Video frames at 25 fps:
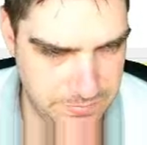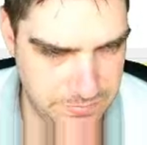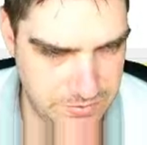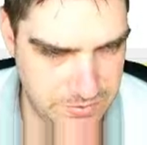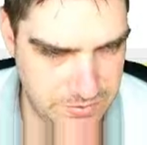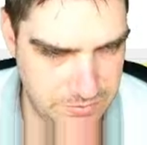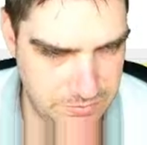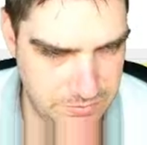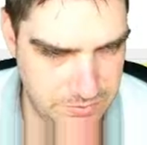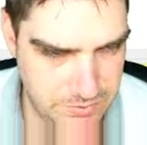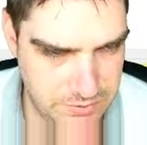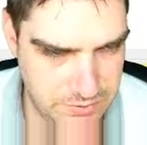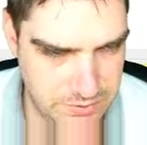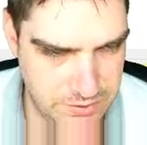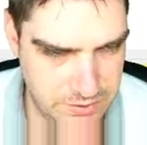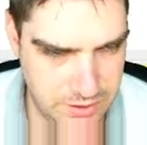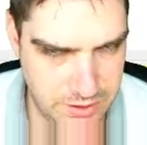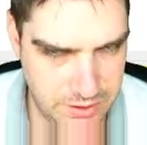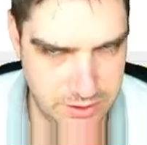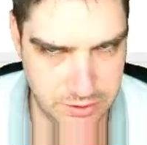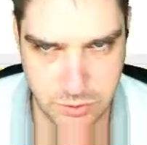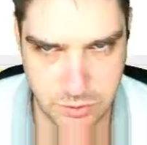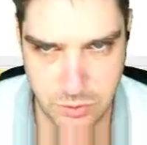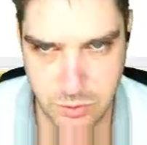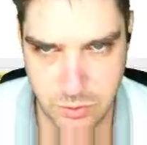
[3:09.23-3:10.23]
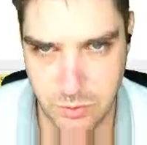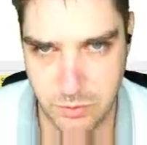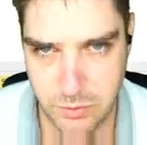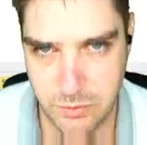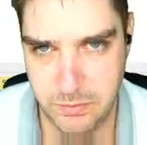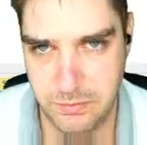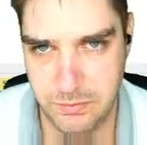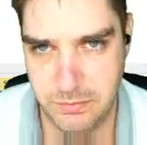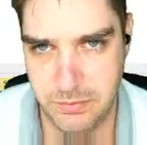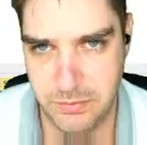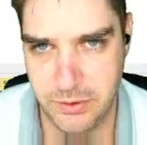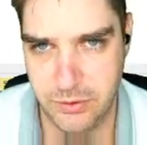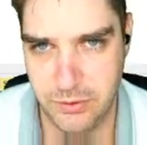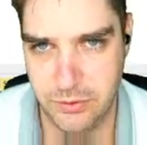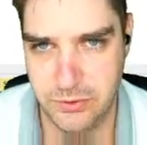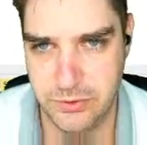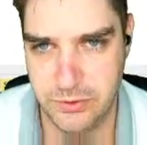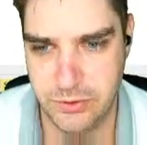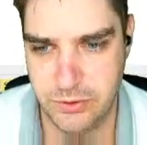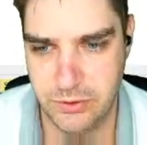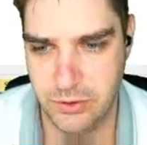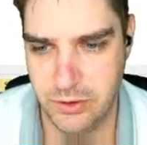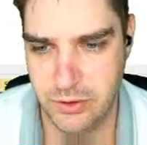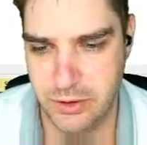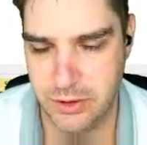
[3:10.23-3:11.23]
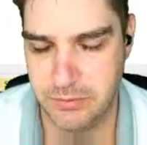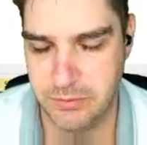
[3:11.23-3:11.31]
which is kind of cool, but also not.